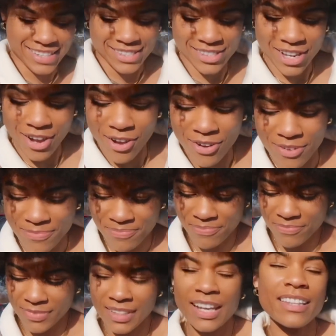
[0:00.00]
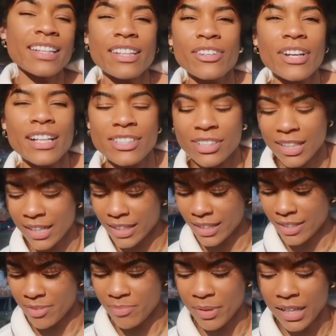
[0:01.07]
So I think you guys will like
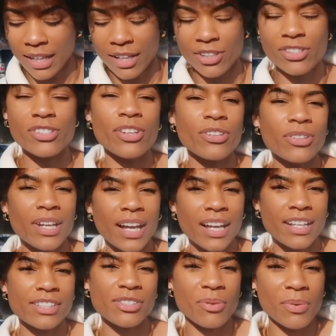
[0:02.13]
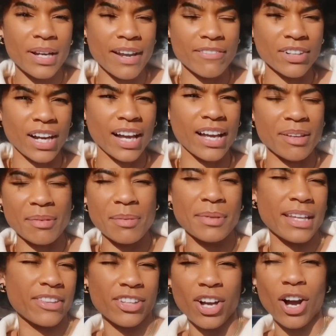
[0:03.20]
it, but I'll show you guys whenever I maybe
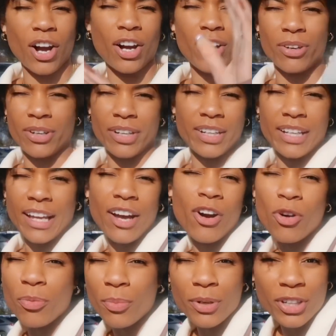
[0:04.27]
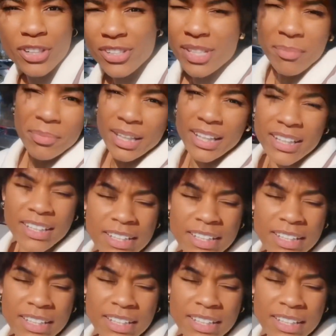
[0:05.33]
get in the car or get home or something.